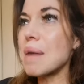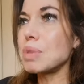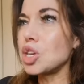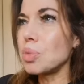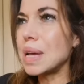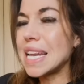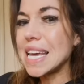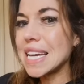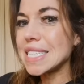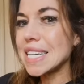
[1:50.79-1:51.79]

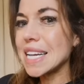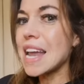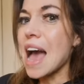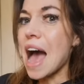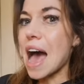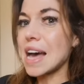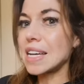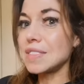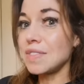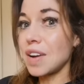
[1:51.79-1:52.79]
humiliating
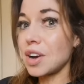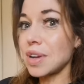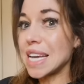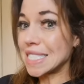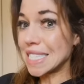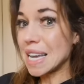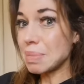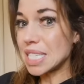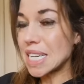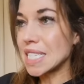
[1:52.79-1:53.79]
and very
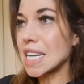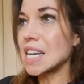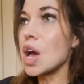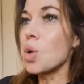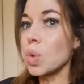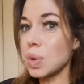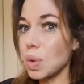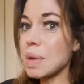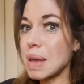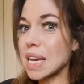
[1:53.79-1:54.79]
intimidating when
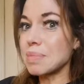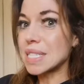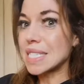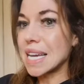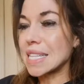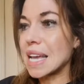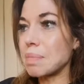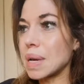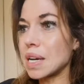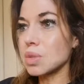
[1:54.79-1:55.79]
we make a mistake
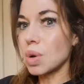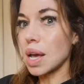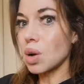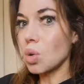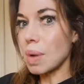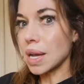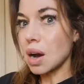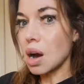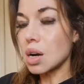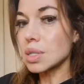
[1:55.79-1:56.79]
then, because we're like, oh my
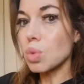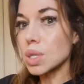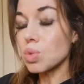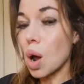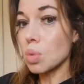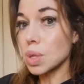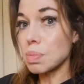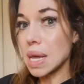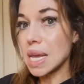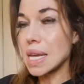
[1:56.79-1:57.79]
God, what's wrong with
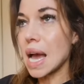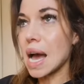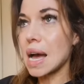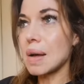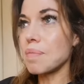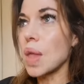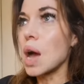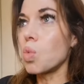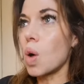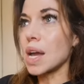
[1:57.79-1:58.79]
me?
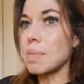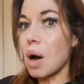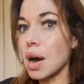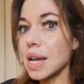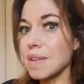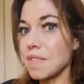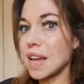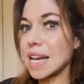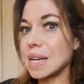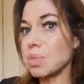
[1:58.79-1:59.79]
Why am I
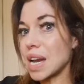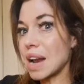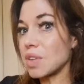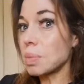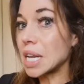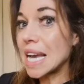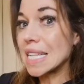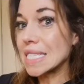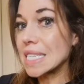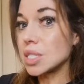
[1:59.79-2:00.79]
failing when everybody
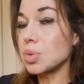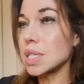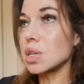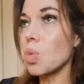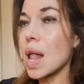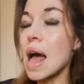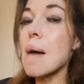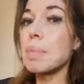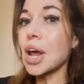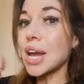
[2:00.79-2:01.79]
else is doing so well?
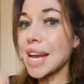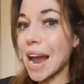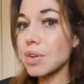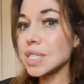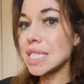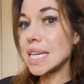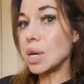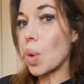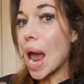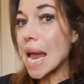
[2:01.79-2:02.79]
But I guarantee
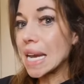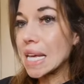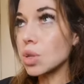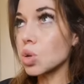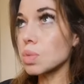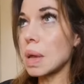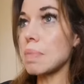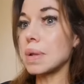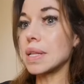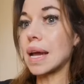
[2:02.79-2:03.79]
you, any of those
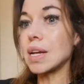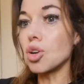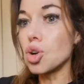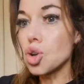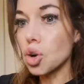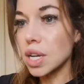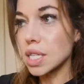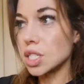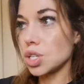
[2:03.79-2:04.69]
people that you're looking